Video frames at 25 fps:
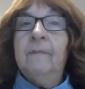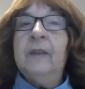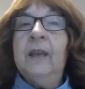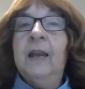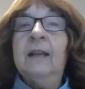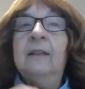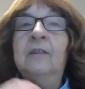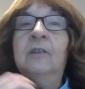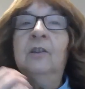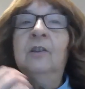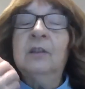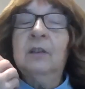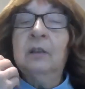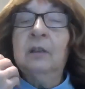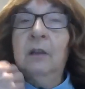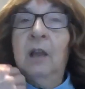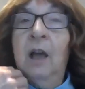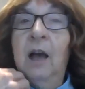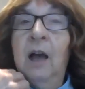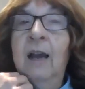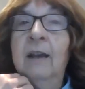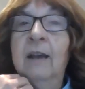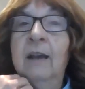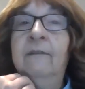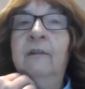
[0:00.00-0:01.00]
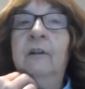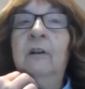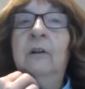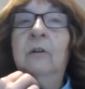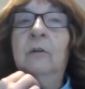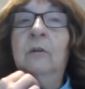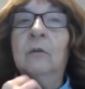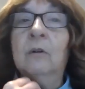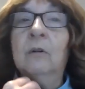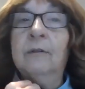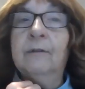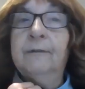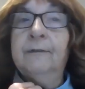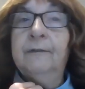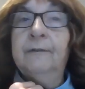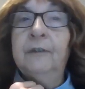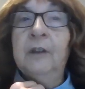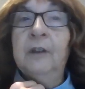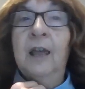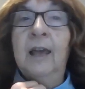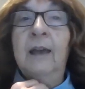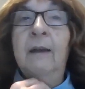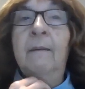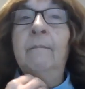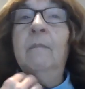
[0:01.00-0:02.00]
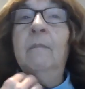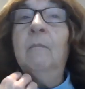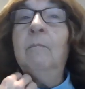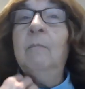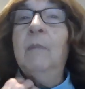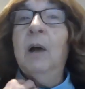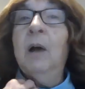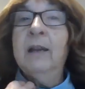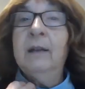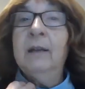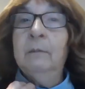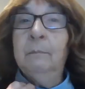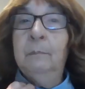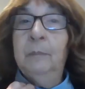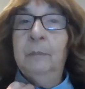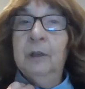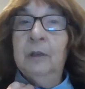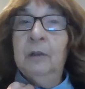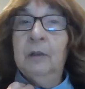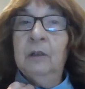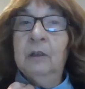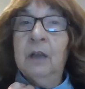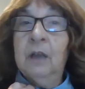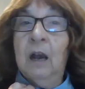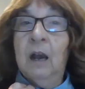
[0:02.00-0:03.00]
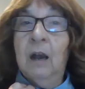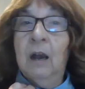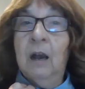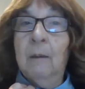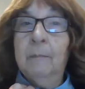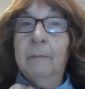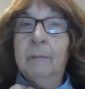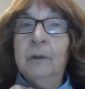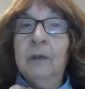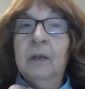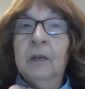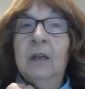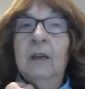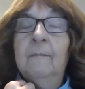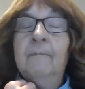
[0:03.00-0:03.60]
and saliva or phlegm might build up